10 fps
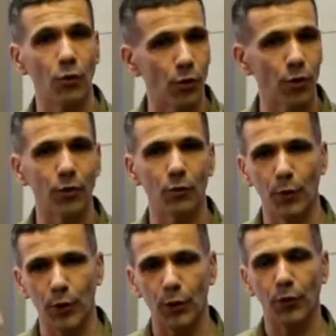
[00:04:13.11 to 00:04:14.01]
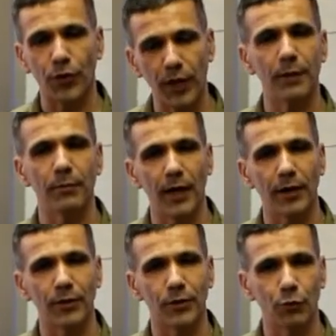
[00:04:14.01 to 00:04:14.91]
or when we don't think
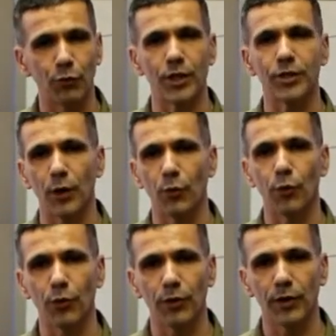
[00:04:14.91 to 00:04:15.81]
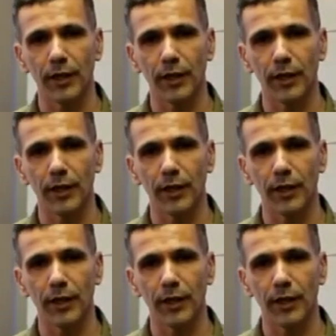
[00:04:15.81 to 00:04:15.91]
about the risk that we're